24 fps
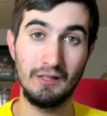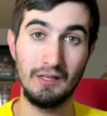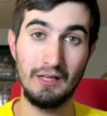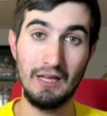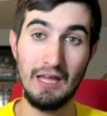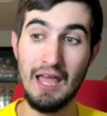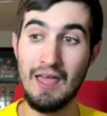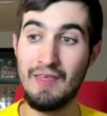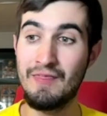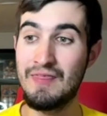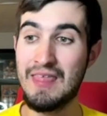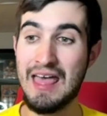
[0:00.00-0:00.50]

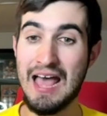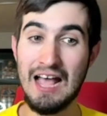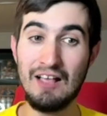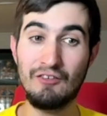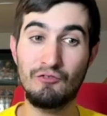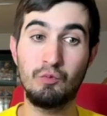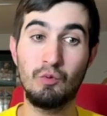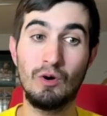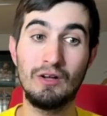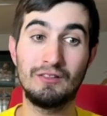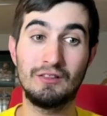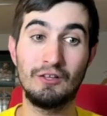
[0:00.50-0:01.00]
And that's
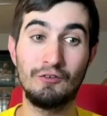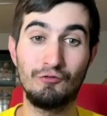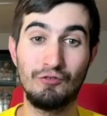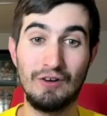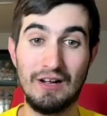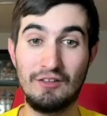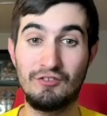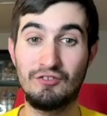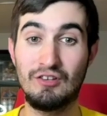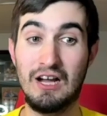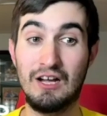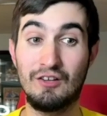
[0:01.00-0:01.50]
what the
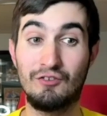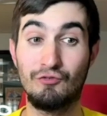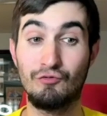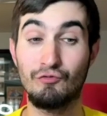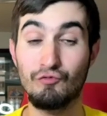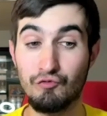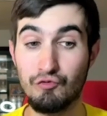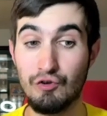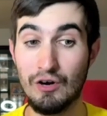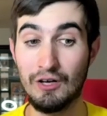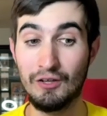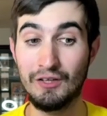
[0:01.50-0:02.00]
Red Sox
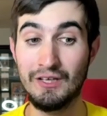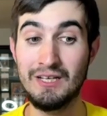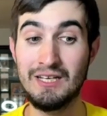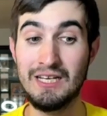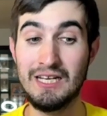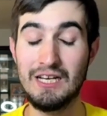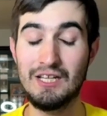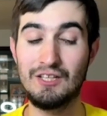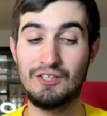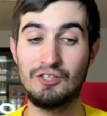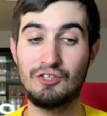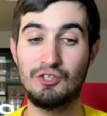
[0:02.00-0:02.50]
really
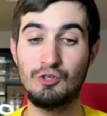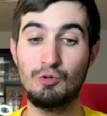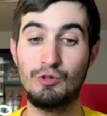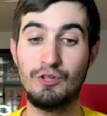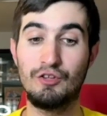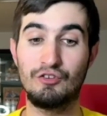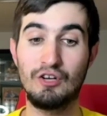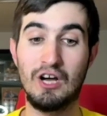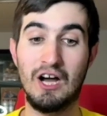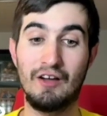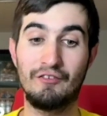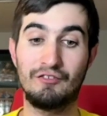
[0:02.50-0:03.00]
needed to do
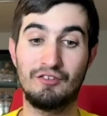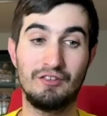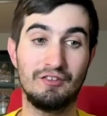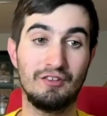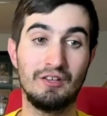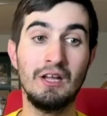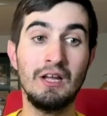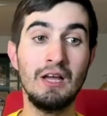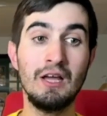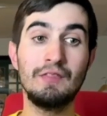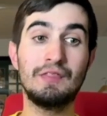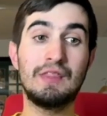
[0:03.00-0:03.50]
this offseason.
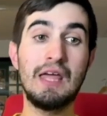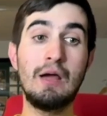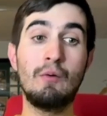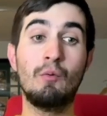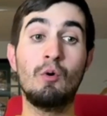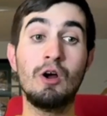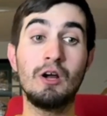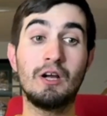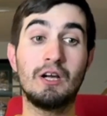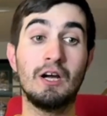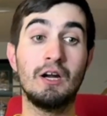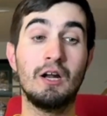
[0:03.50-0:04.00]
They
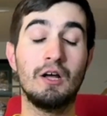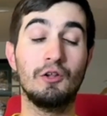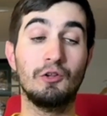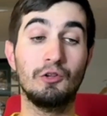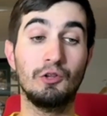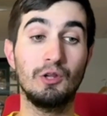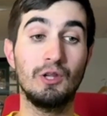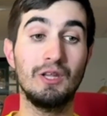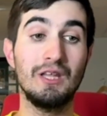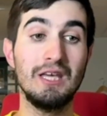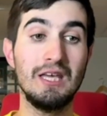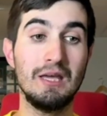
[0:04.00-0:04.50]
weren't going to
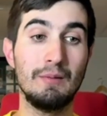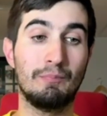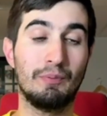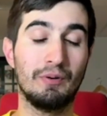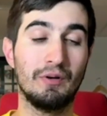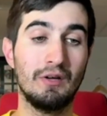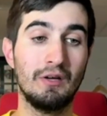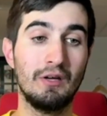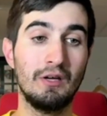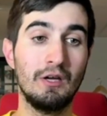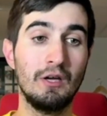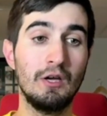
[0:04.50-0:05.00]
leap
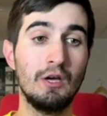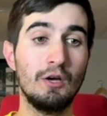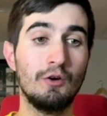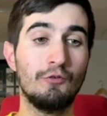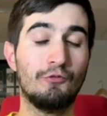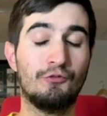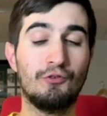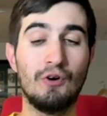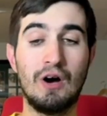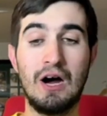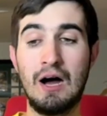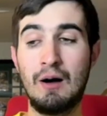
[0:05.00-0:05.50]

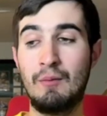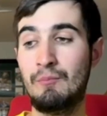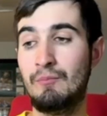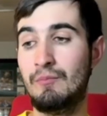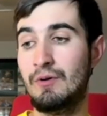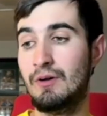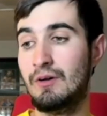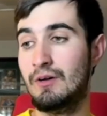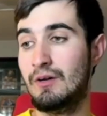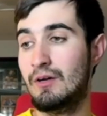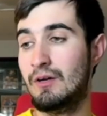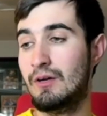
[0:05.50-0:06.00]
from
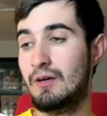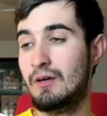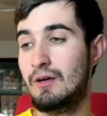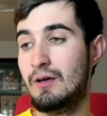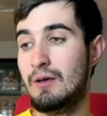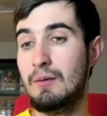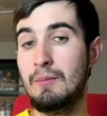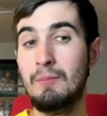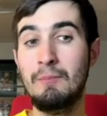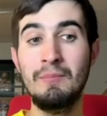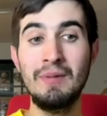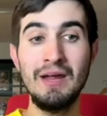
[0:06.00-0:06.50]

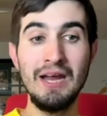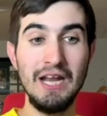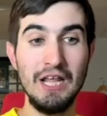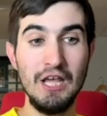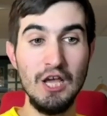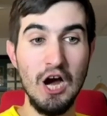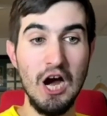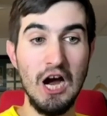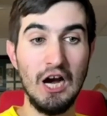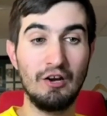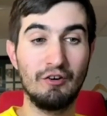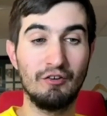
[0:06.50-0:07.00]

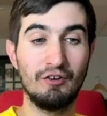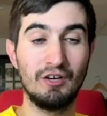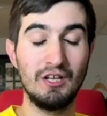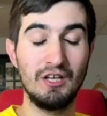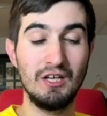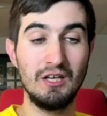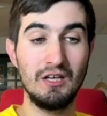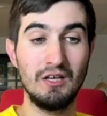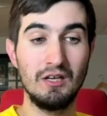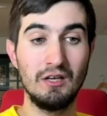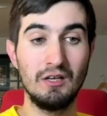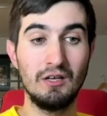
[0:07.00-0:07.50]

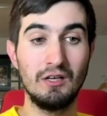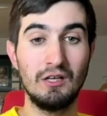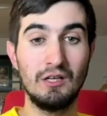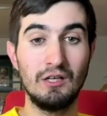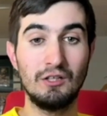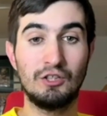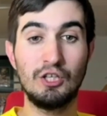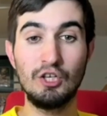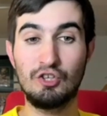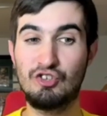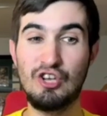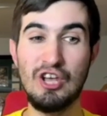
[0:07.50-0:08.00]
mediocrity
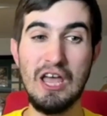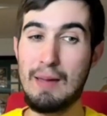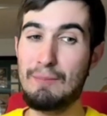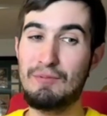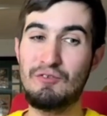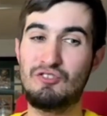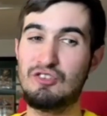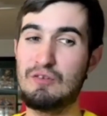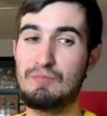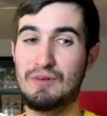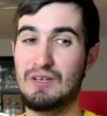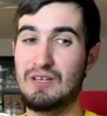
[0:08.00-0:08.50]
to
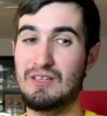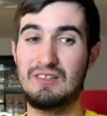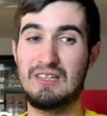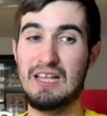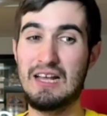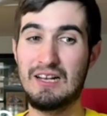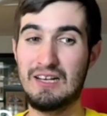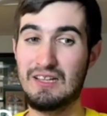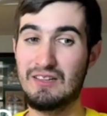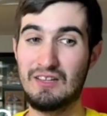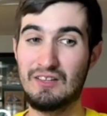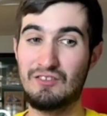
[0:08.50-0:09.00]
championship
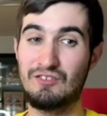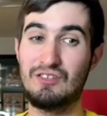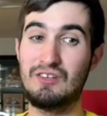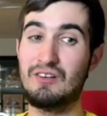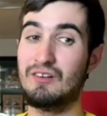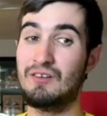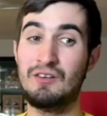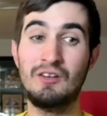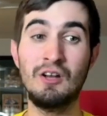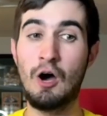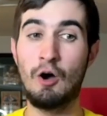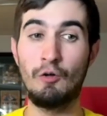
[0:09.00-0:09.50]
contending this year.
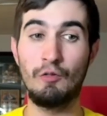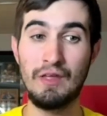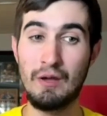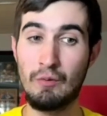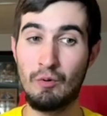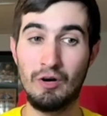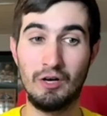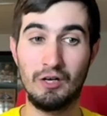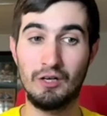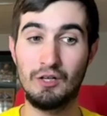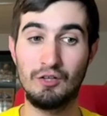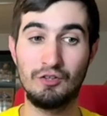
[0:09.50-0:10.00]
No, they
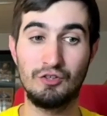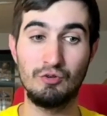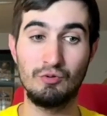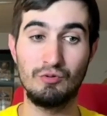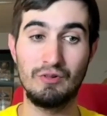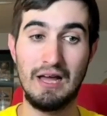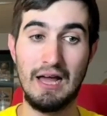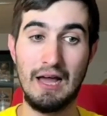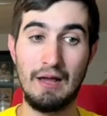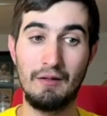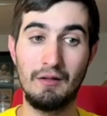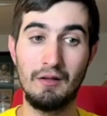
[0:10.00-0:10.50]
weren't going to do
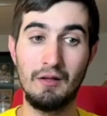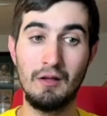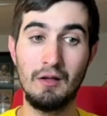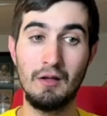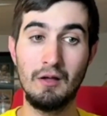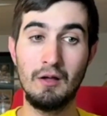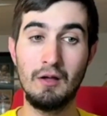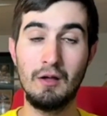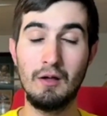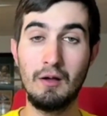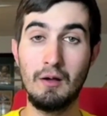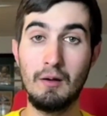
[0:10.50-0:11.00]
that.
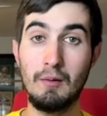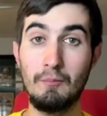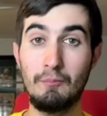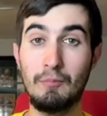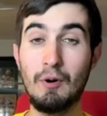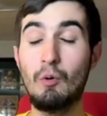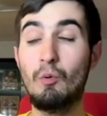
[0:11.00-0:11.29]
But